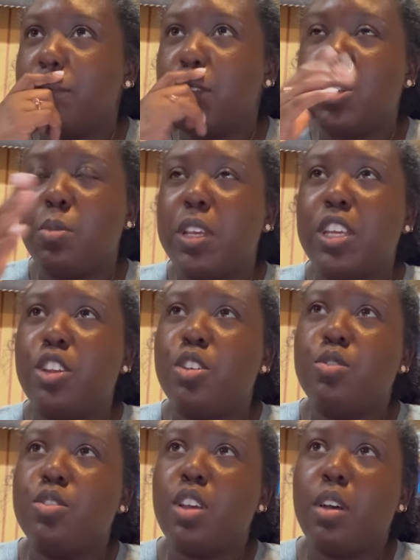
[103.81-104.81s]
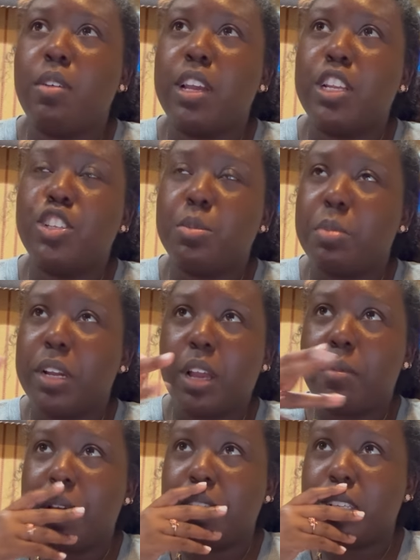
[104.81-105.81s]
So we can use OH to break up
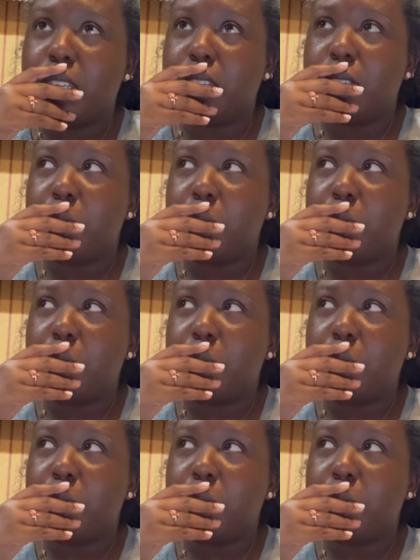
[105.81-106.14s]
esters.